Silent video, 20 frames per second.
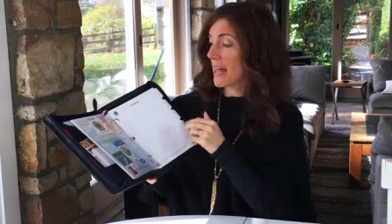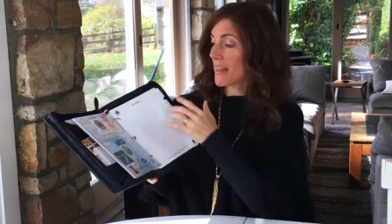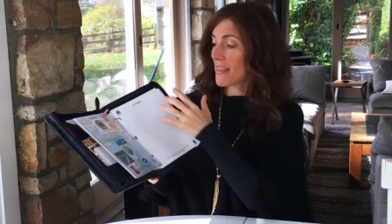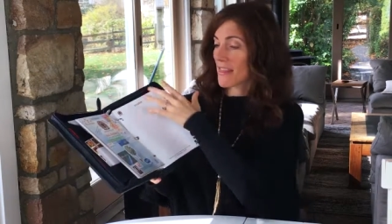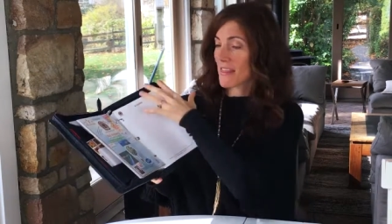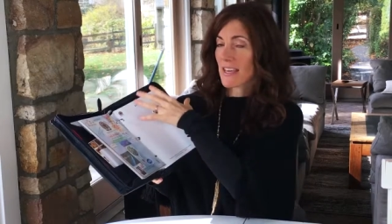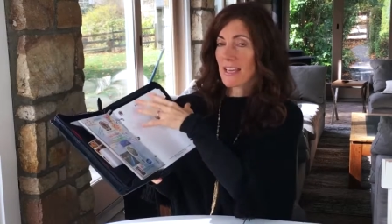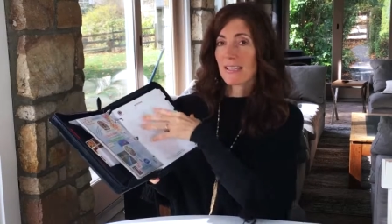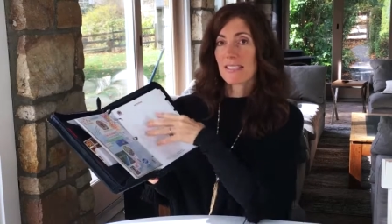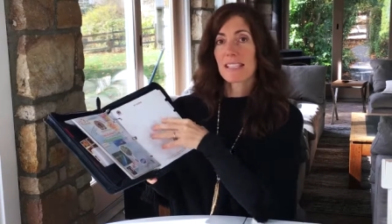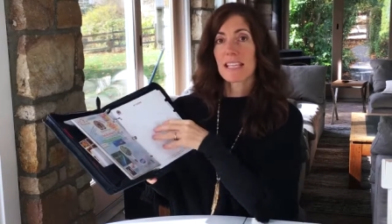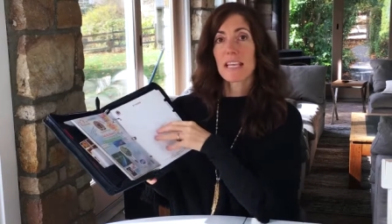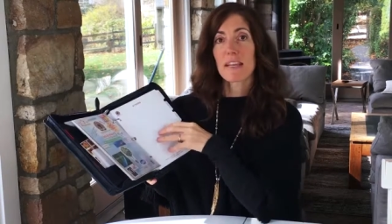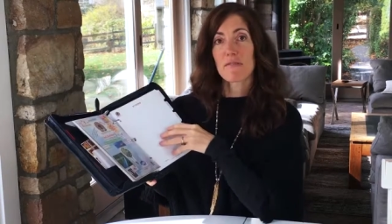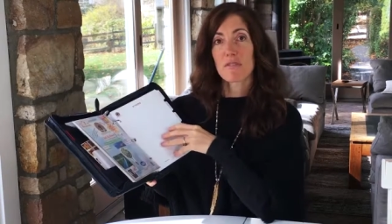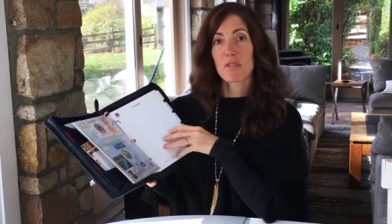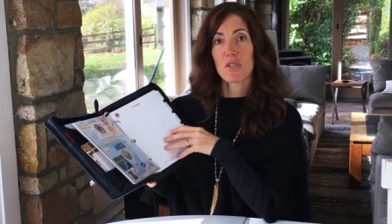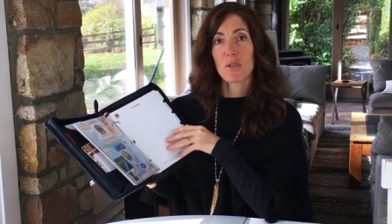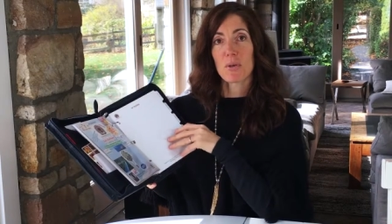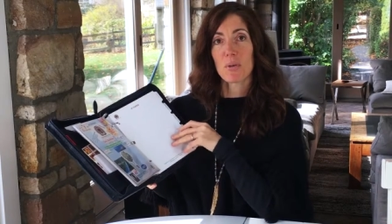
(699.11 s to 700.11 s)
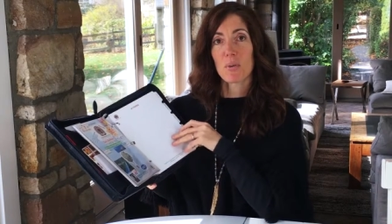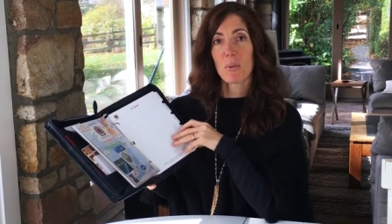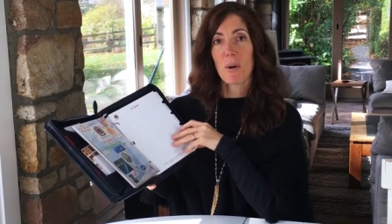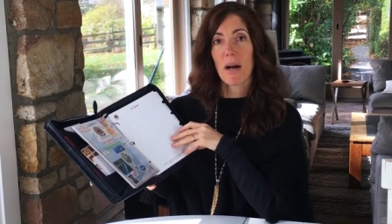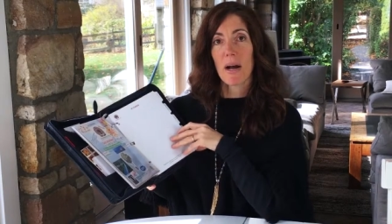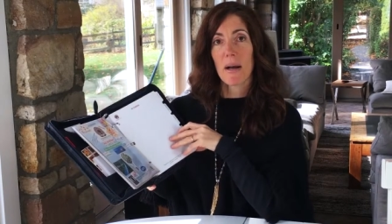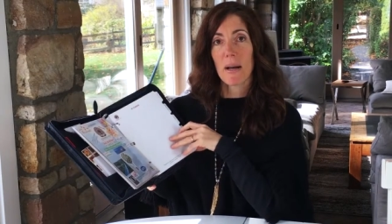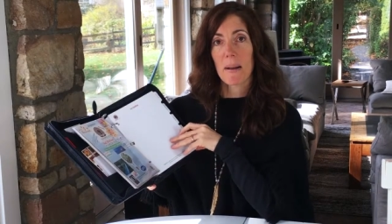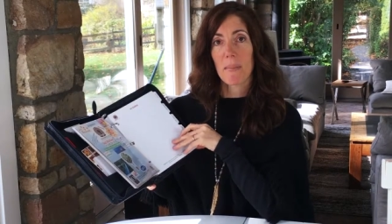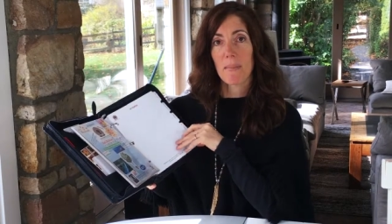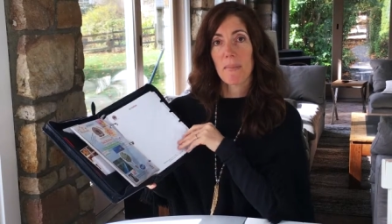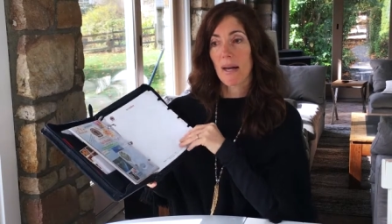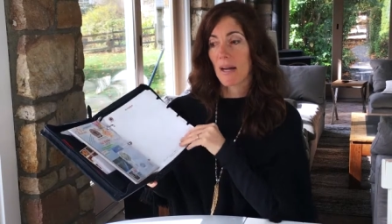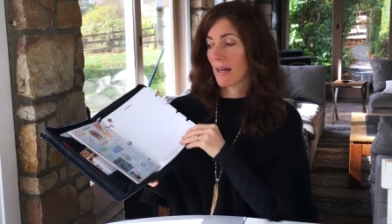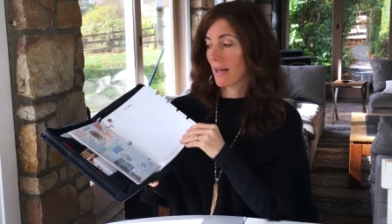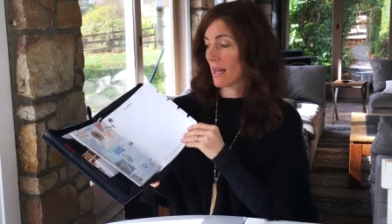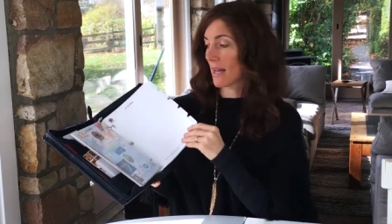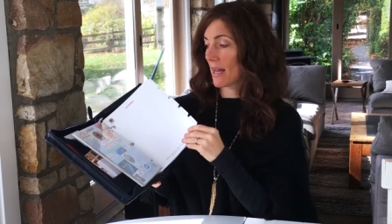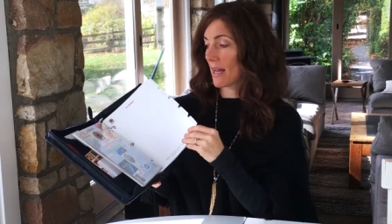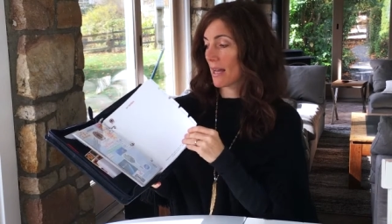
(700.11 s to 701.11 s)
This gives you
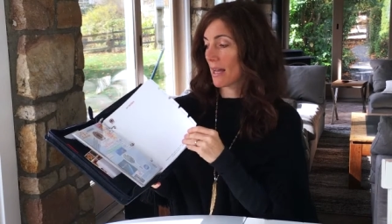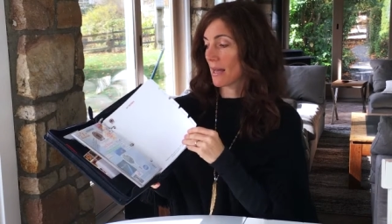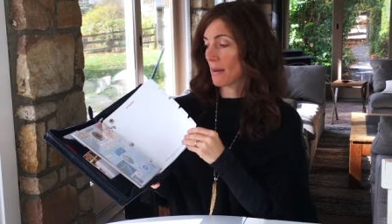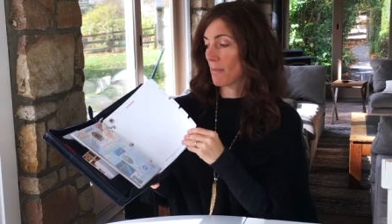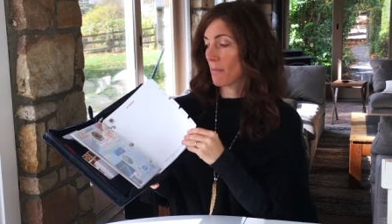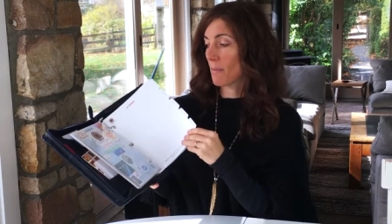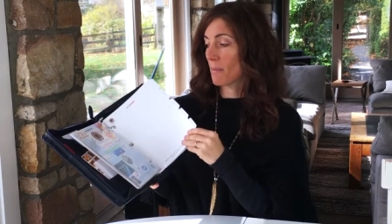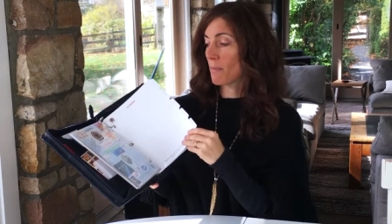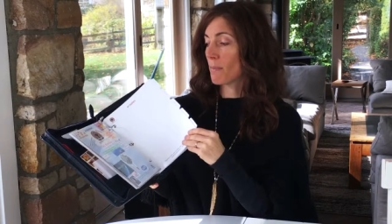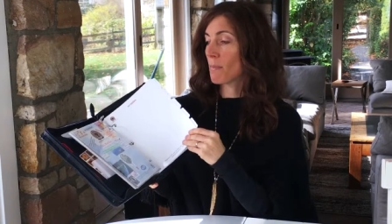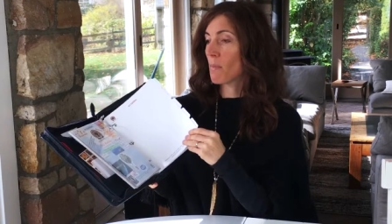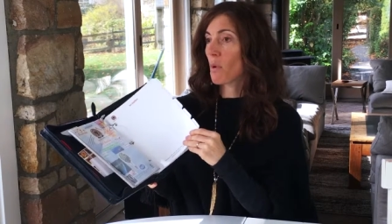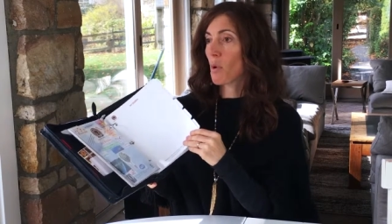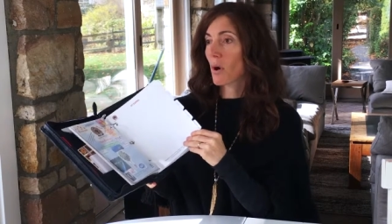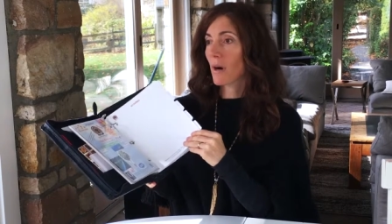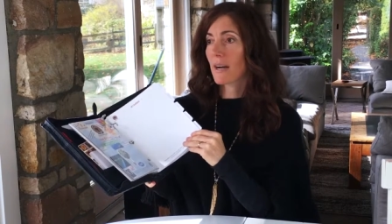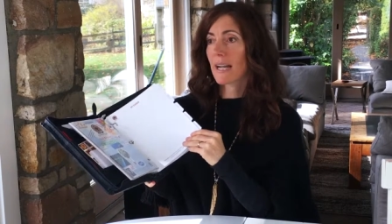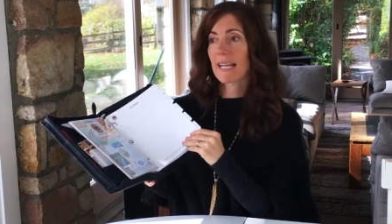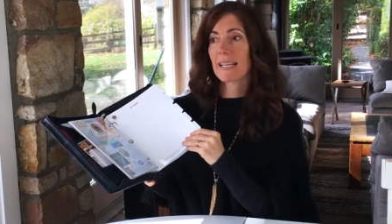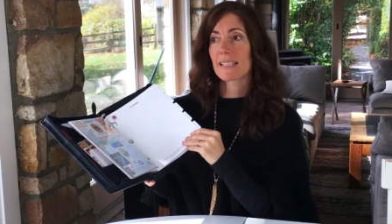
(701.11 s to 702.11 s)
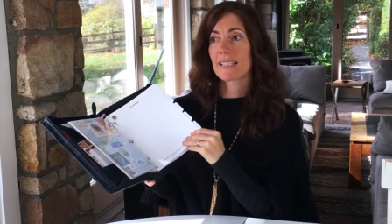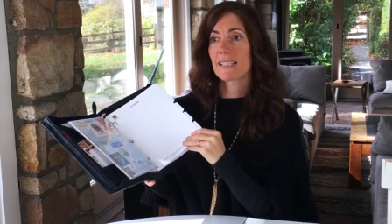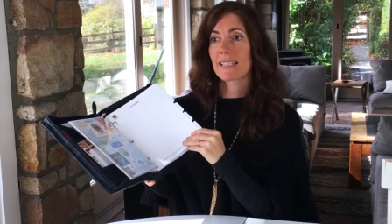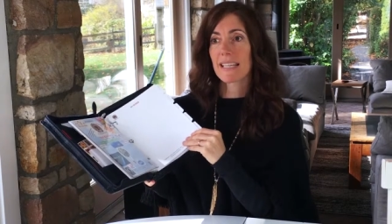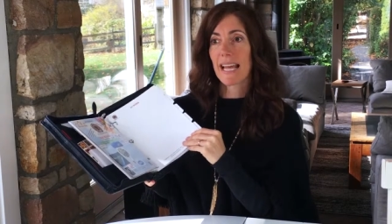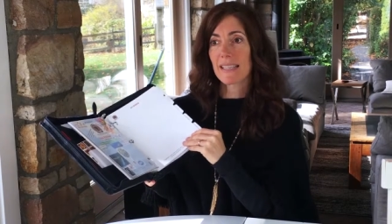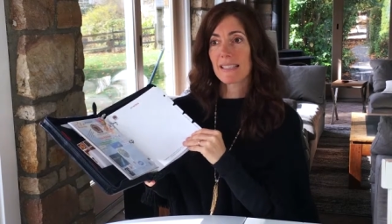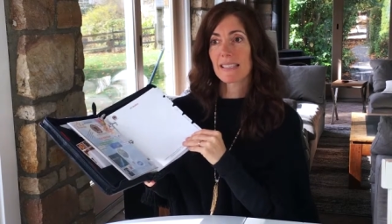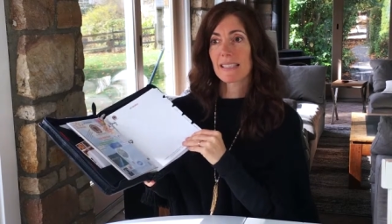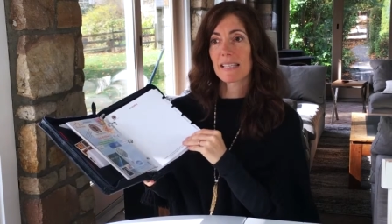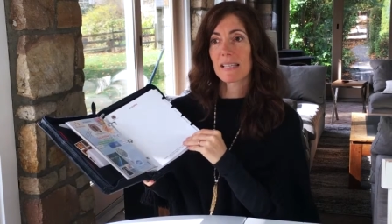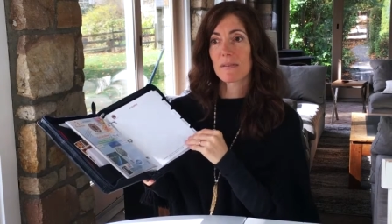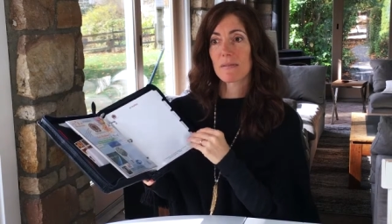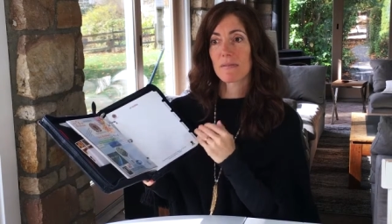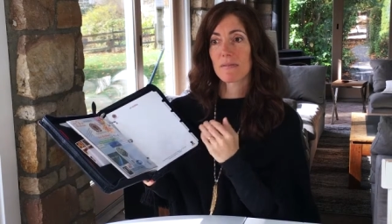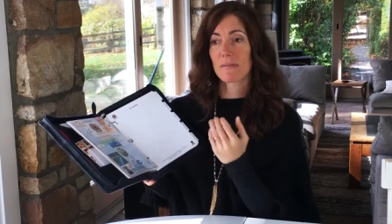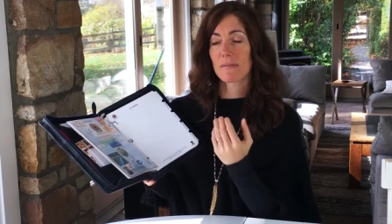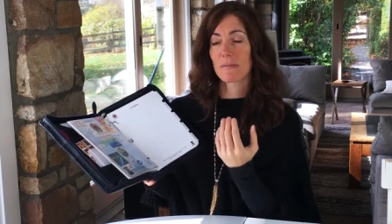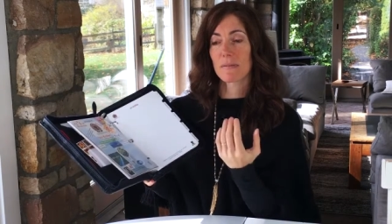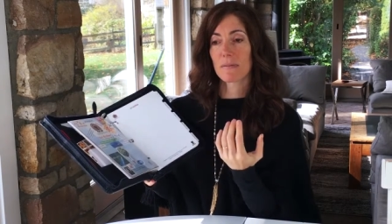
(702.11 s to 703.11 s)
more
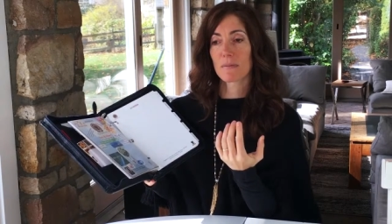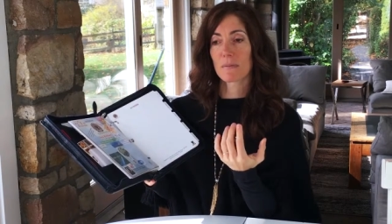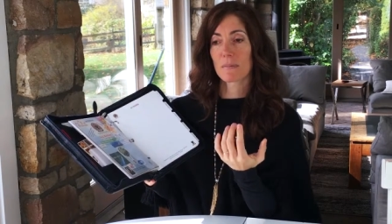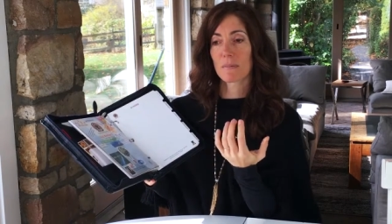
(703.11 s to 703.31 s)
extensive